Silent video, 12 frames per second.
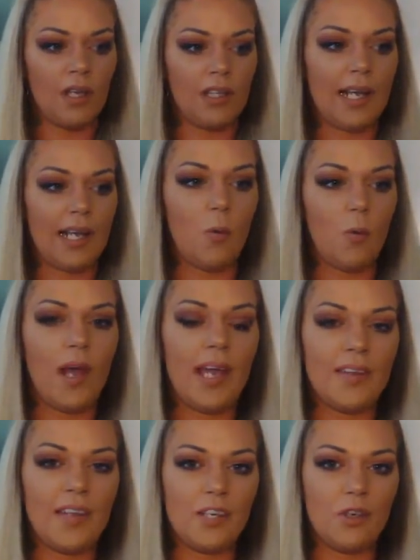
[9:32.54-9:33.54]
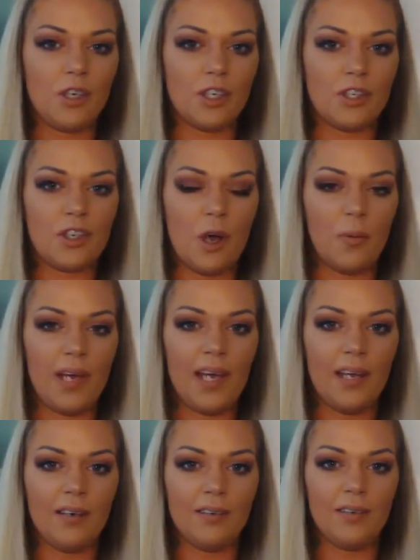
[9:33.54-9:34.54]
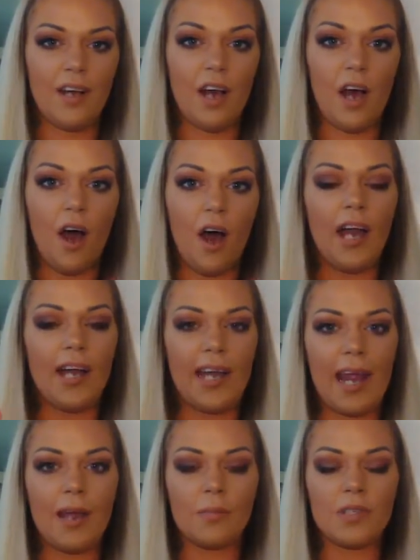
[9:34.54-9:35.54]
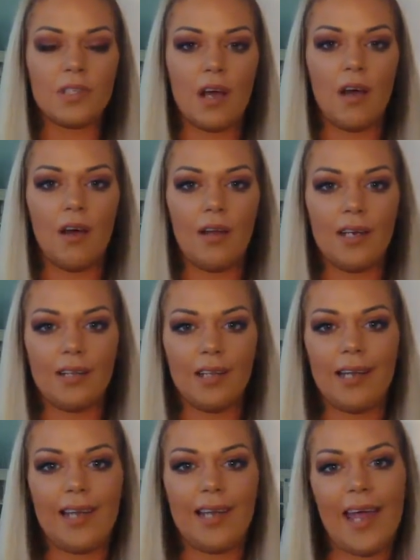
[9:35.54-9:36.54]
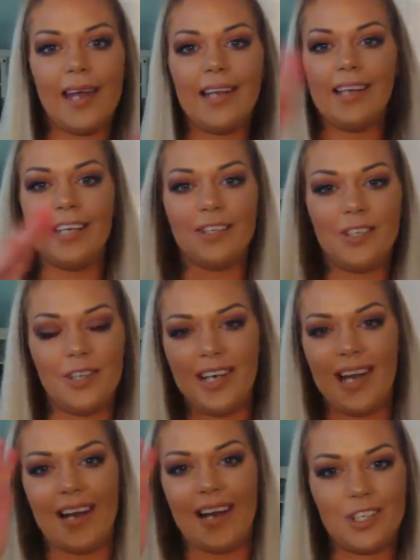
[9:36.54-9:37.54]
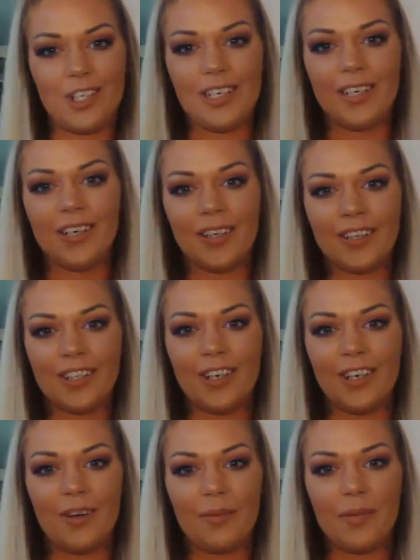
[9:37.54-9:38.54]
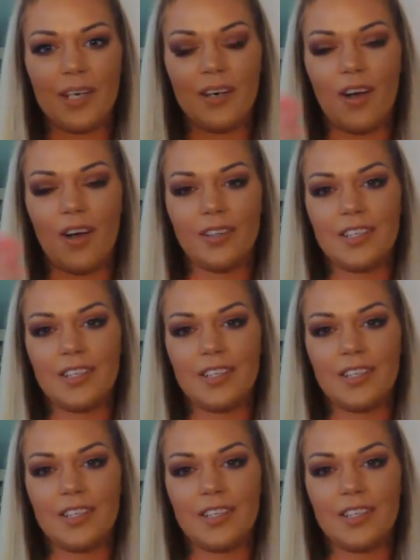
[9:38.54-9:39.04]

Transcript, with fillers: like a way that you could just go in on Amazon and like edit it to the next year, you know what I mean, on the